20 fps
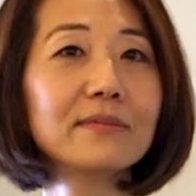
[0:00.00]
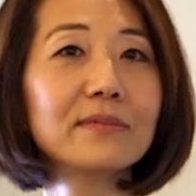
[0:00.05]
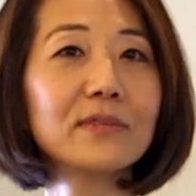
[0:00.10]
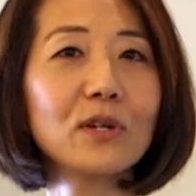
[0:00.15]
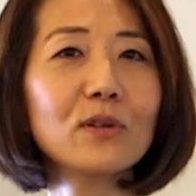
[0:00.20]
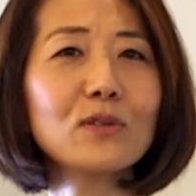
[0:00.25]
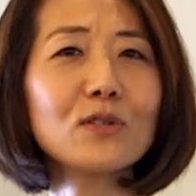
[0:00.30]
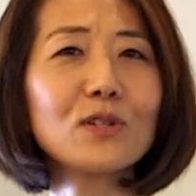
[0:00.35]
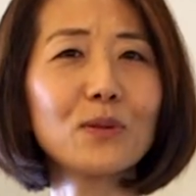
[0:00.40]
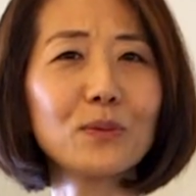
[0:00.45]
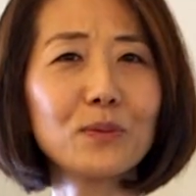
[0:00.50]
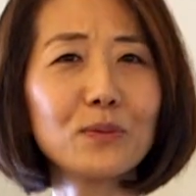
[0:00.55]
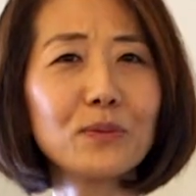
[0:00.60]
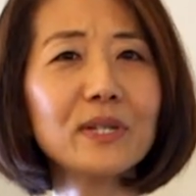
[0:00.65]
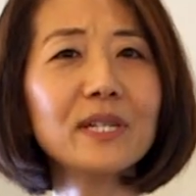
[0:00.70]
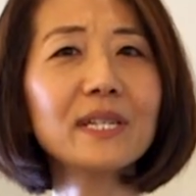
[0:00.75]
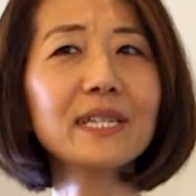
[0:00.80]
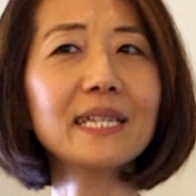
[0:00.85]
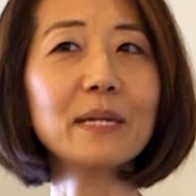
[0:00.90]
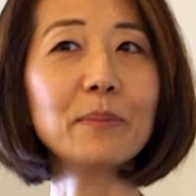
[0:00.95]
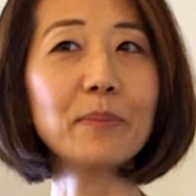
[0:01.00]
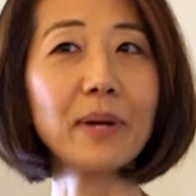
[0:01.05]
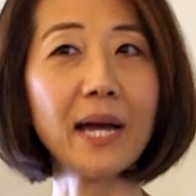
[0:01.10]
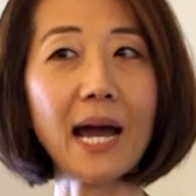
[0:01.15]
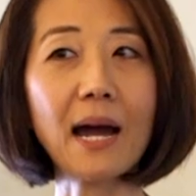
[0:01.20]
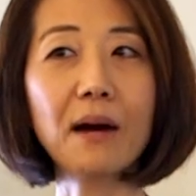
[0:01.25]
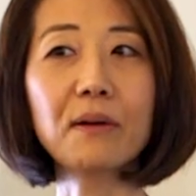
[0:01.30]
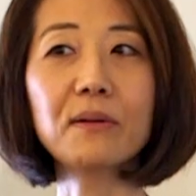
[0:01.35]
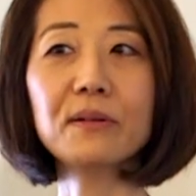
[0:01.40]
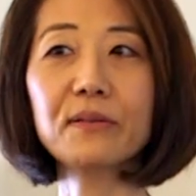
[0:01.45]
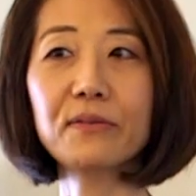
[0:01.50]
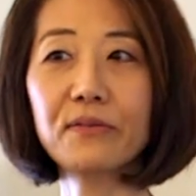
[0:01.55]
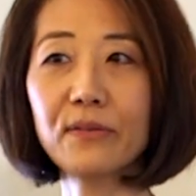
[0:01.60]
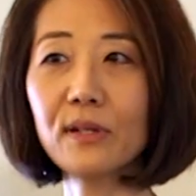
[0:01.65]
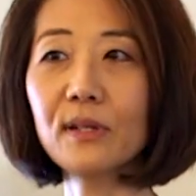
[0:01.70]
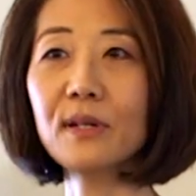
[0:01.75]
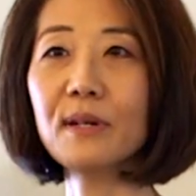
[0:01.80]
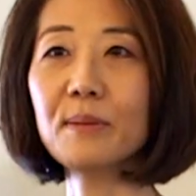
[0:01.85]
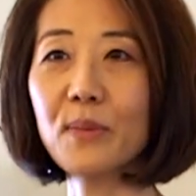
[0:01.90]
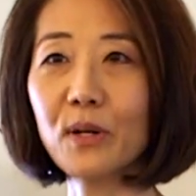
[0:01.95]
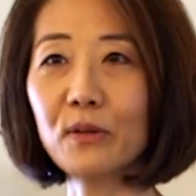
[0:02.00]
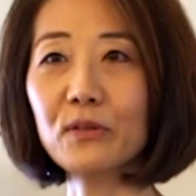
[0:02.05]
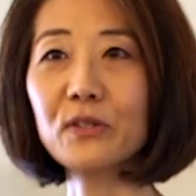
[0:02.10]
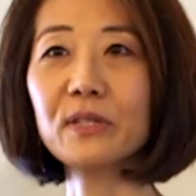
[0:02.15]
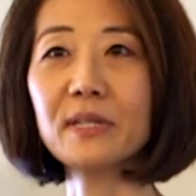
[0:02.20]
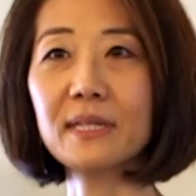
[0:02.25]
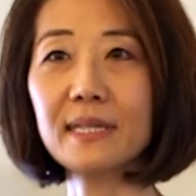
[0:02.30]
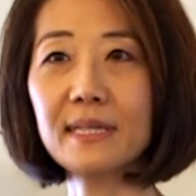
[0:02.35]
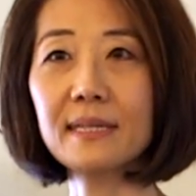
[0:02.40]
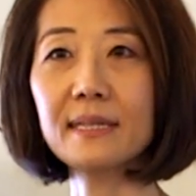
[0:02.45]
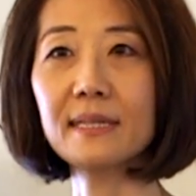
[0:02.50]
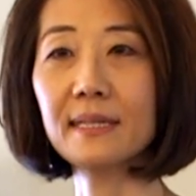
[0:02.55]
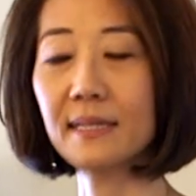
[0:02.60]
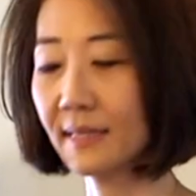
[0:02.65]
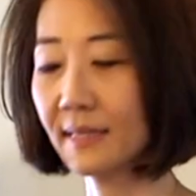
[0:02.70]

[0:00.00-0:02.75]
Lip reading: Those are really powerful emotions.